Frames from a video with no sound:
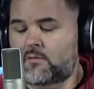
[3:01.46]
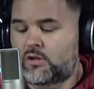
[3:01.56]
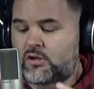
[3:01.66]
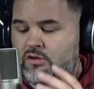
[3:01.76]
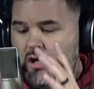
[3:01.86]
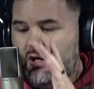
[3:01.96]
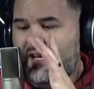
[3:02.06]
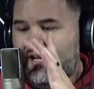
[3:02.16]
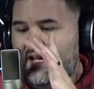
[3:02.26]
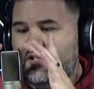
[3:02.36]
when you start
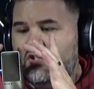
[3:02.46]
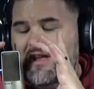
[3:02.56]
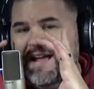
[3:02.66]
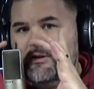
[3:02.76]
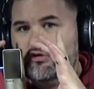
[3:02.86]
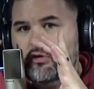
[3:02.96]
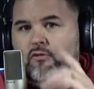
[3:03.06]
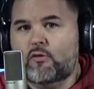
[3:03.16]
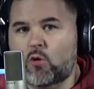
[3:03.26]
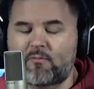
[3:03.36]
getting into that true
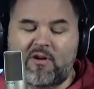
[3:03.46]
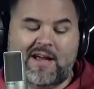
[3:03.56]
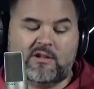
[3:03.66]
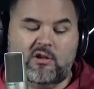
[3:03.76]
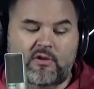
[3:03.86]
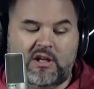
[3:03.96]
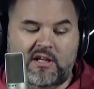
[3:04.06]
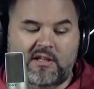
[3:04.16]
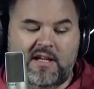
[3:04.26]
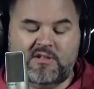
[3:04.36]
form factor of a
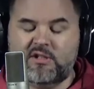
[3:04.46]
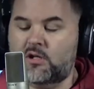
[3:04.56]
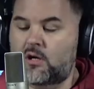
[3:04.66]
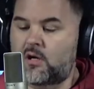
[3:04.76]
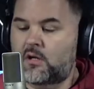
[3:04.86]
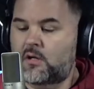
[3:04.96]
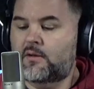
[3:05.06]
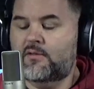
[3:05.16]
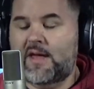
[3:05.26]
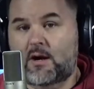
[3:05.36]
condenser,
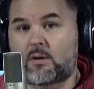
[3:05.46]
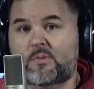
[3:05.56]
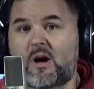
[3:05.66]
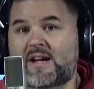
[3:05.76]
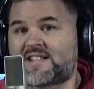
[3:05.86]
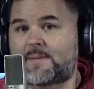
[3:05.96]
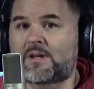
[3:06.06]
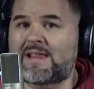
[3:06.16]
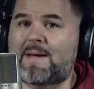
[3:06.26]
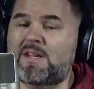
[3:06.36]
they are pricey. But
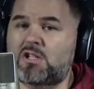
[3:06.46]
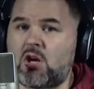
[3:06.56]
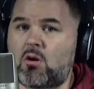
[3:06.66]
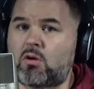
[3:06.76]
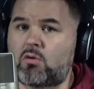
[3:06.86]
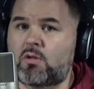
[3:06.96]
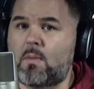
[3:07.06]
let me show you the